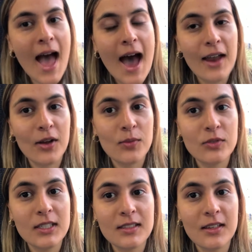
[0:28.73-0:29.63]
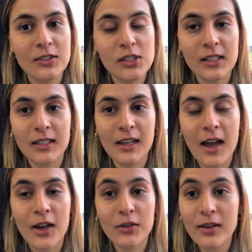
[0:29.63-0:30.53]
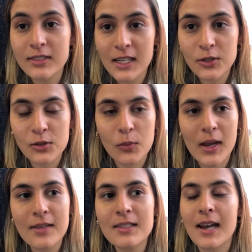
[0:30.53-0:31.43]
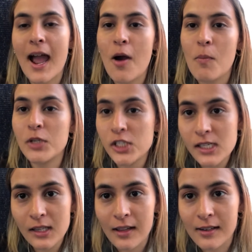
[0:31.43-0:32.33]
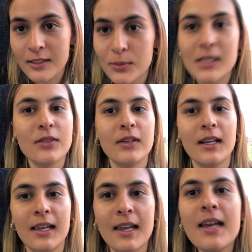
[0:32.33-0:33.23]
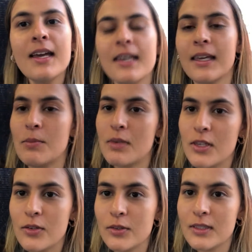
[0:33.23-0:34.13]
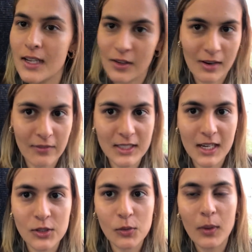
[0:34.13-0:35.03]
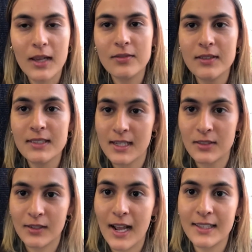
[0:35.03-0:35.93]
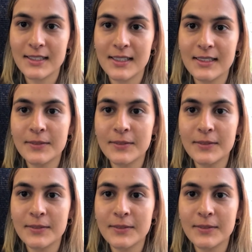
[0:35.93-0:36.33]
and I'm researching uh, gravitational waves and how machine learning specifically can be used in gravitational wave data analysis.